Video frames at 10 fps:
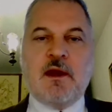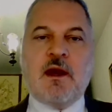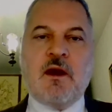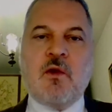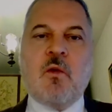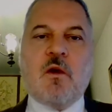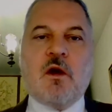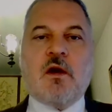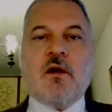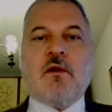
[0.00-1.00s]
How
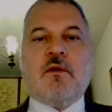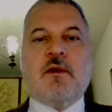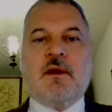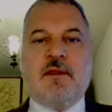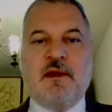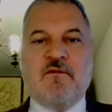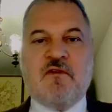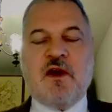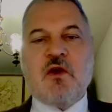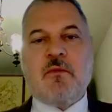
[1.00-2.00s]
are the
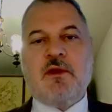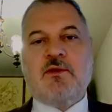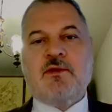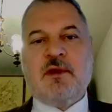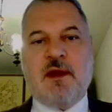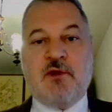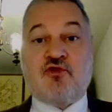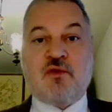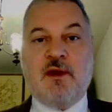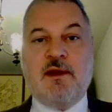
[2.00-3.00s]
environment and
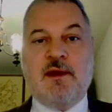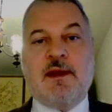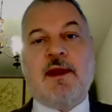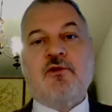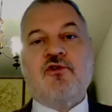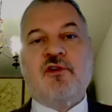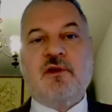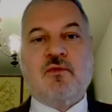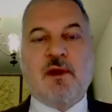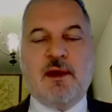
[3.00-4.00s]
trade and
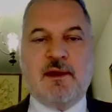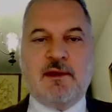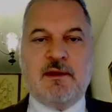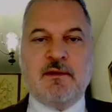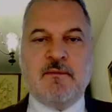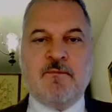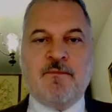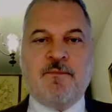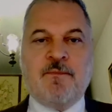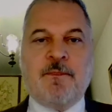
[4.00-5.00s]
energy related?
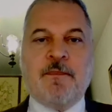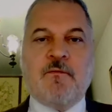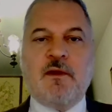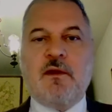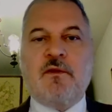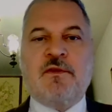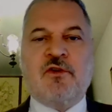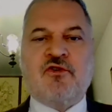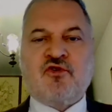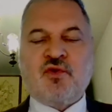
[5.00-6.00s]
Well,
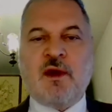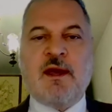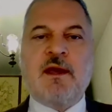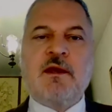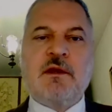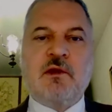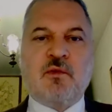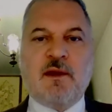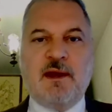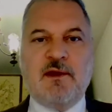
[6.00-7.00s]
this triangular
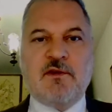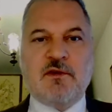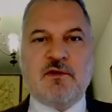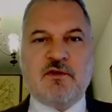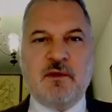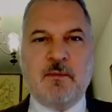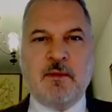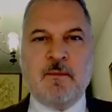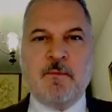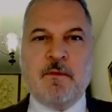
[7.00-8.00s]
relationship
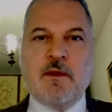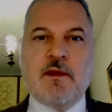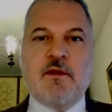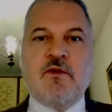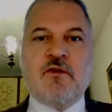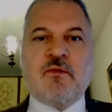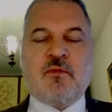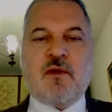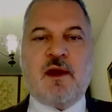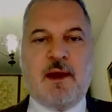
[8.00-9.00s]
is
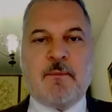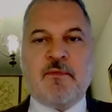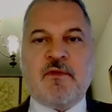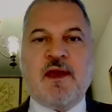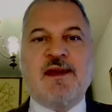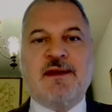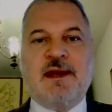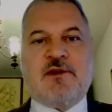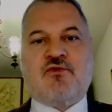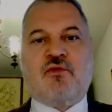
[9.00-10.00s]
perhaps a
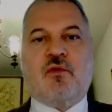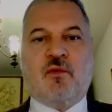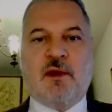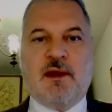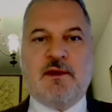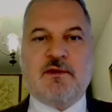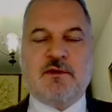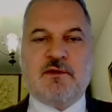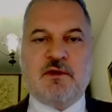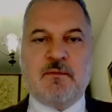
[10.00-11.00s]
natural
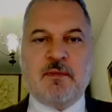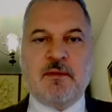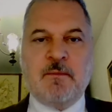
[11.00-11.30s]
relationship.